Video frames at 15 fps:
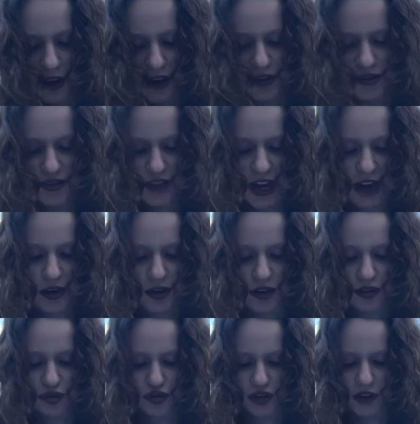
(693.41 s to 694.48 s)
as now he
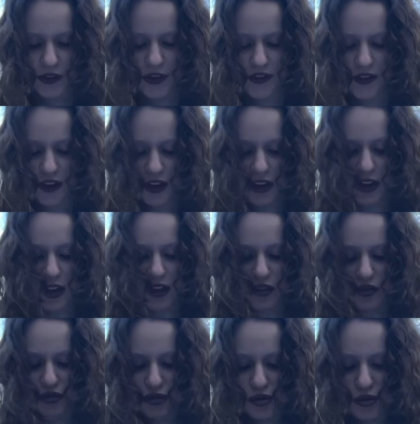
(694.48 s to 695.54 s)
is sure that the key
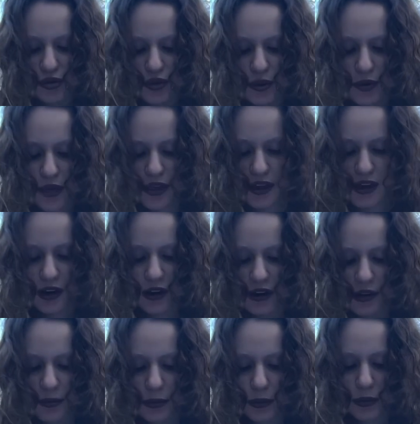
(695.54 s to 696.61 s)
is truly within him,